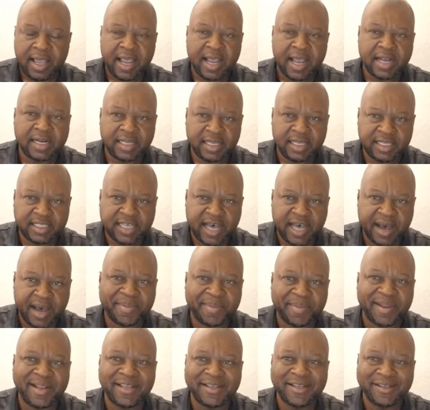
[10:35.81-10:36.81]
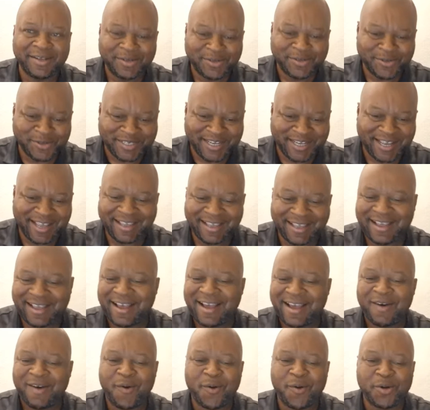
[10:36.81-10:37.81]
and it's happening today.
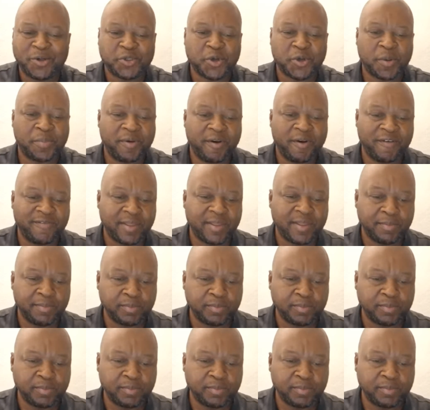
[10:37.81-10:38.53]
On top of the